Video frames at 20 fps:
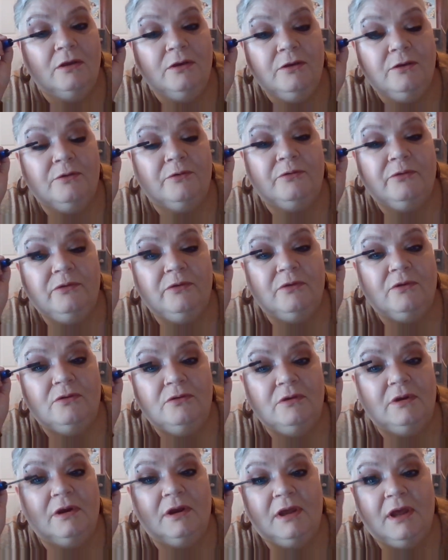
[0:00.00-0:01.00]
you're still
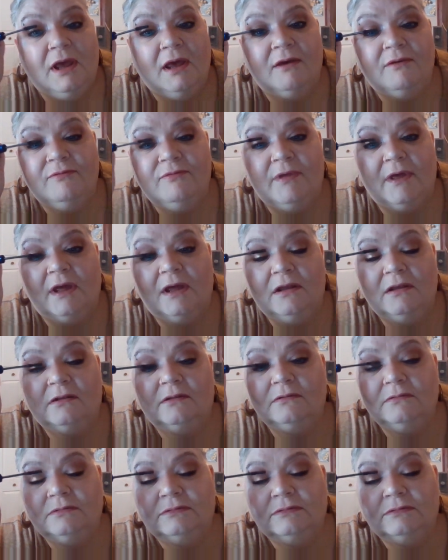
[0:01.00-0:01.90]
going to have that